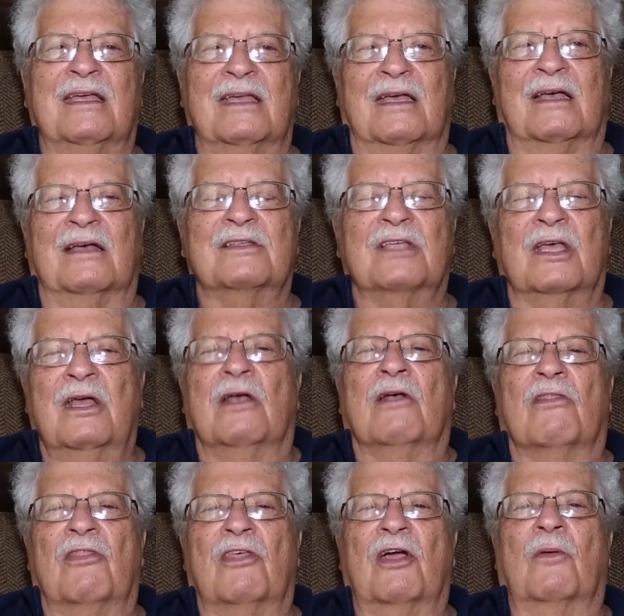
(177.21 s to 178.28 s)
is
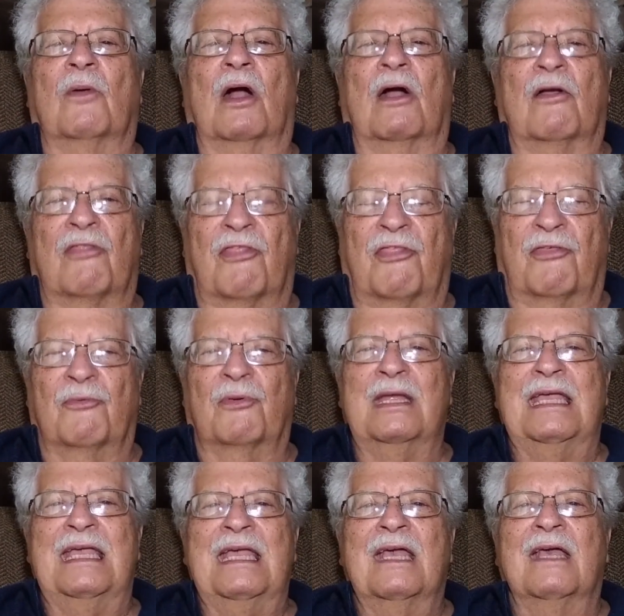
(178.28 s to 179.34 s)
there are
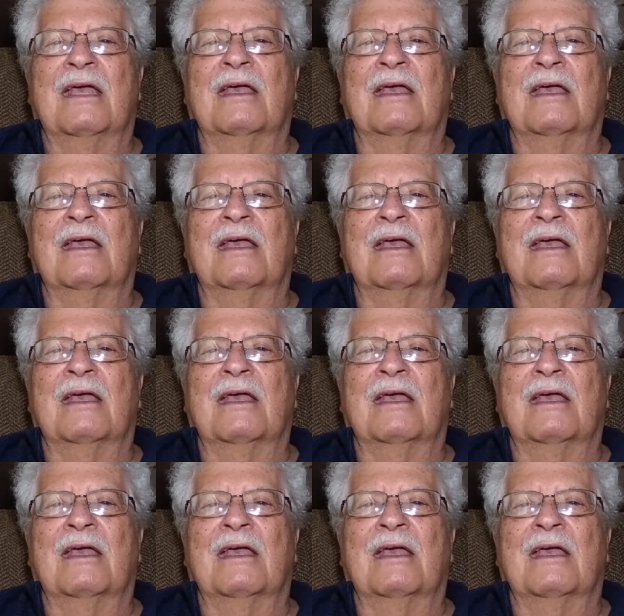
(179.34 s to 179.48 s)
three